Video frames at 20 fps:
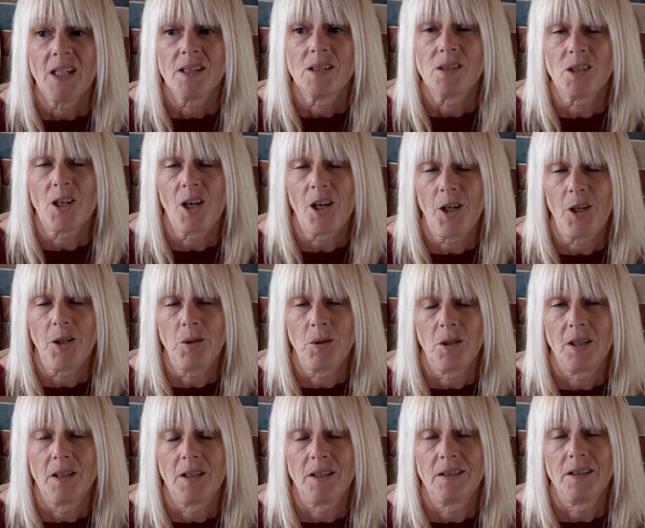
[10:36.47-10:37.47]
So
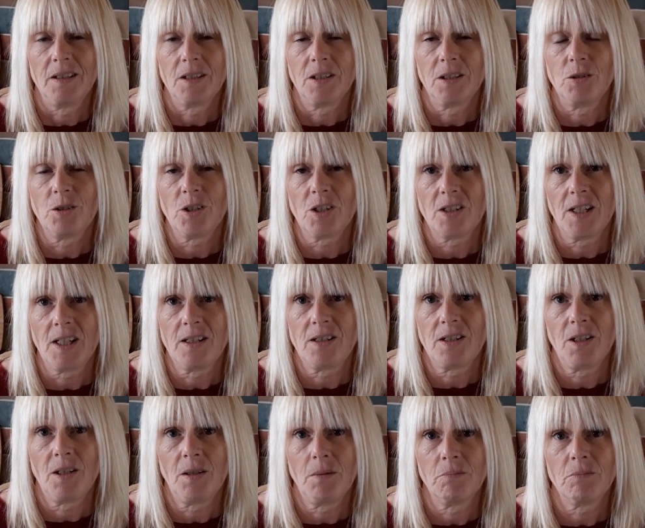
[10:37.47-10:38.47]
you just need
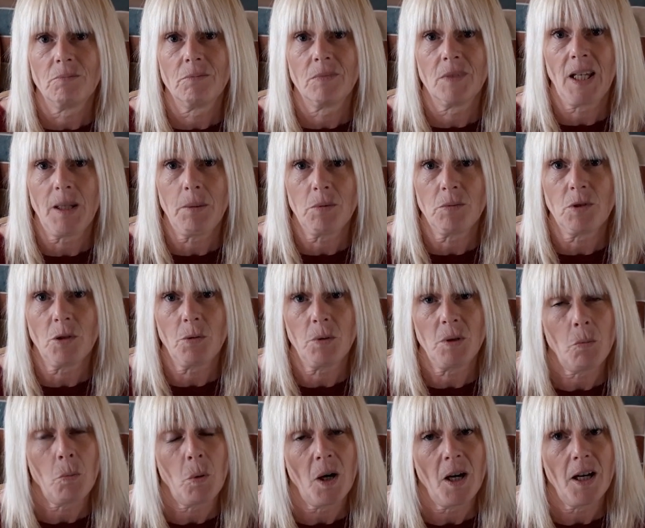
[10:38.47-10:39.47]
to keep doing the
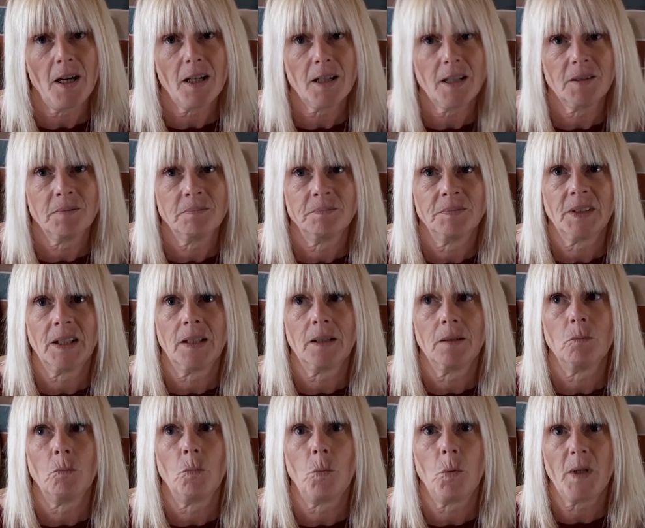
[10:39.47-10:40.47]
work.
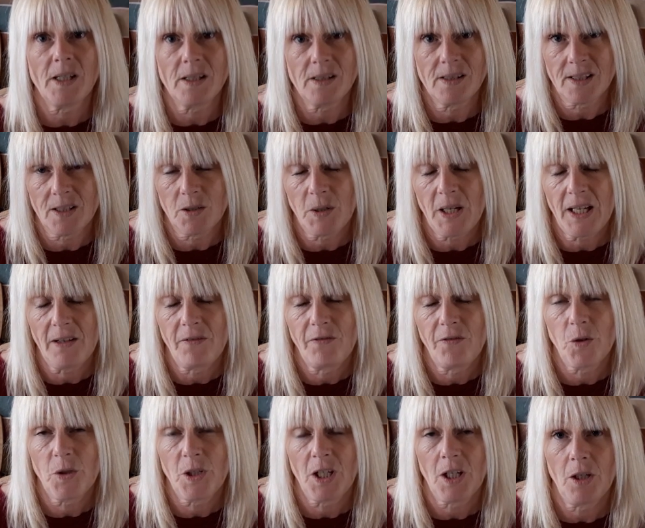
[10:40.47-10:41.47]
We're still here
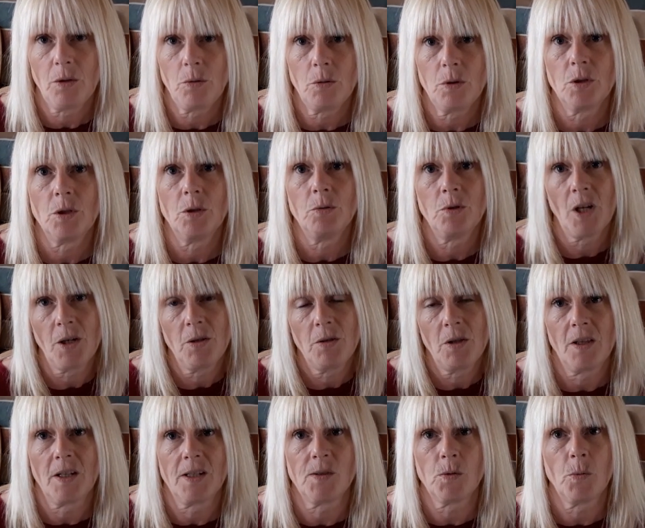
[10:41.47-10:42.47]
for you. You know that
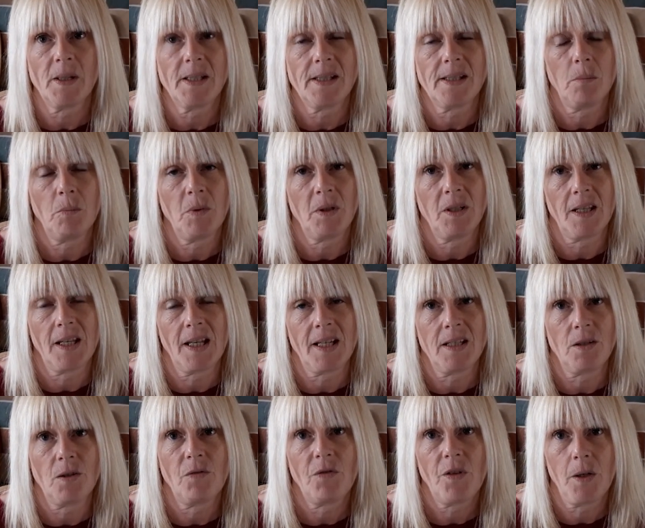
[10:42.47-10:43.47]
there's always someone at the end
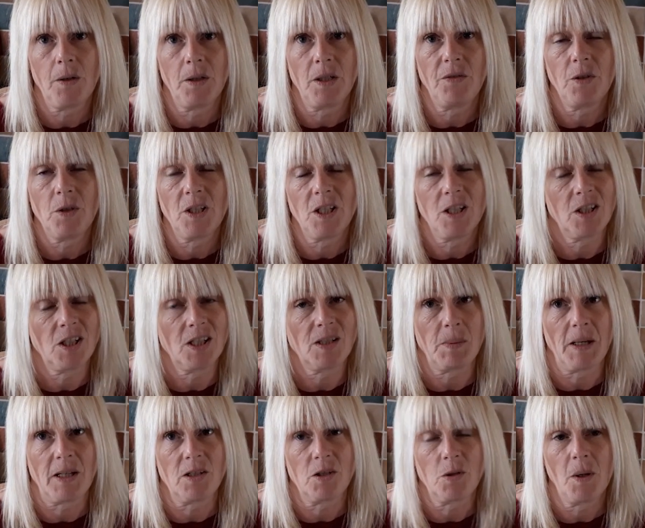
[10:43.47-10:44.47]
of the phone if you need to
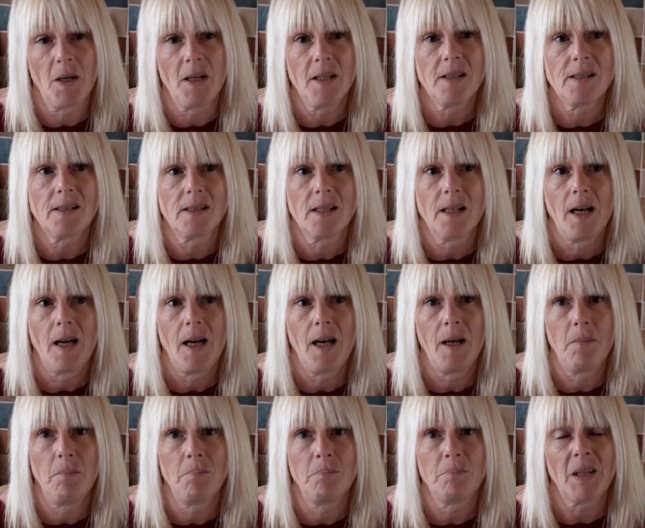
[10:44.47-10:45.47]
speak to us.
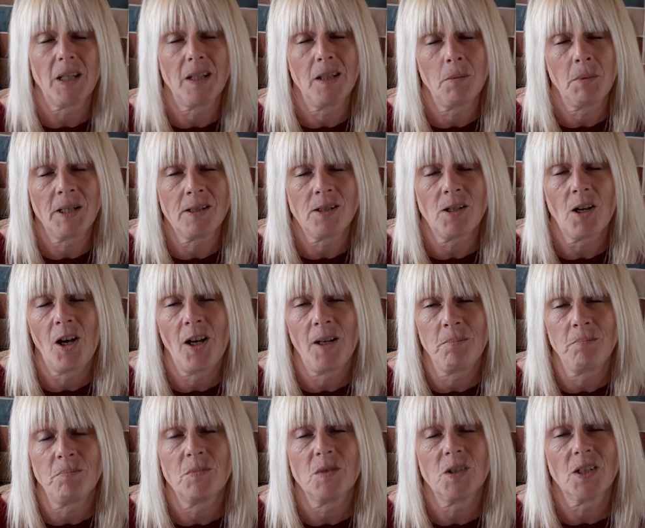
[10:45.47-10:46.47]
In the meantime,
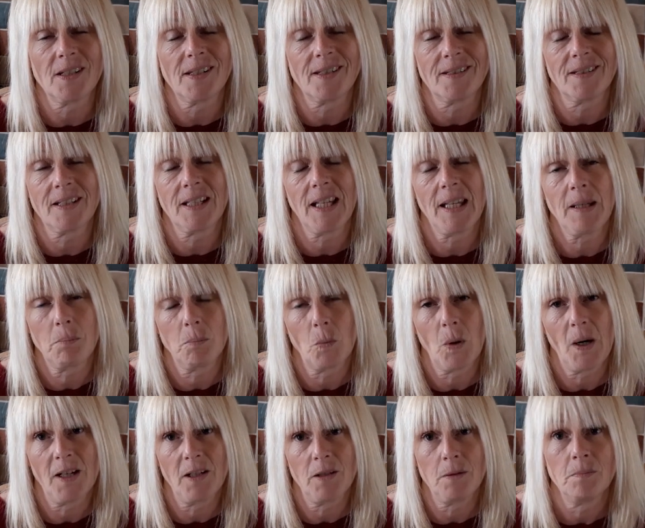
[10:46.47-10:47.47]
just keep
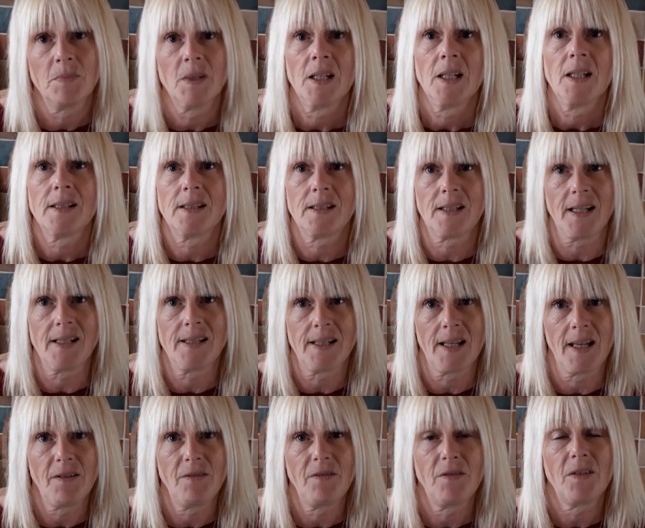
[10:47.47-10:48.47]
well, stay
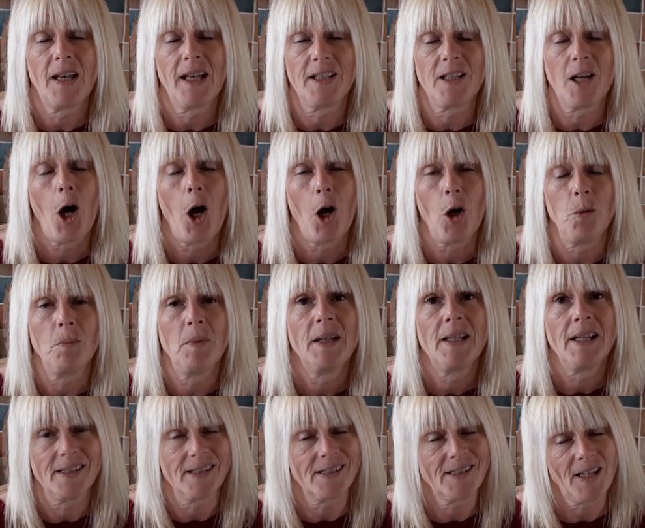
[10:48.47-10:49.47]
safe and at home
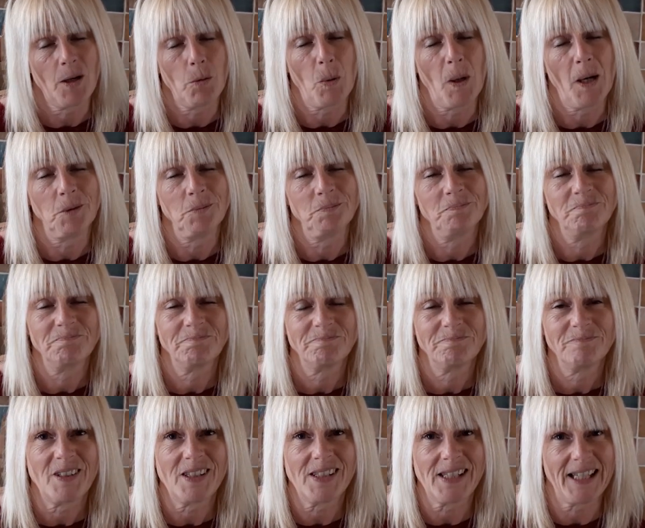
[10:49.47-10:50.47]
and stay well.
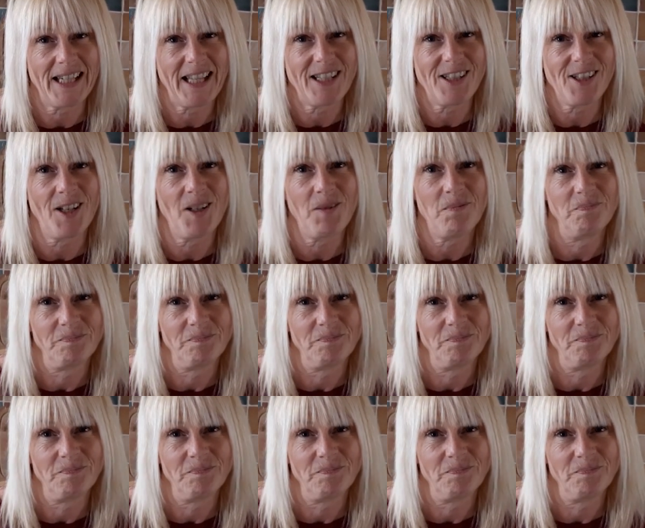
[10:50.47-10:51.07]
See you later.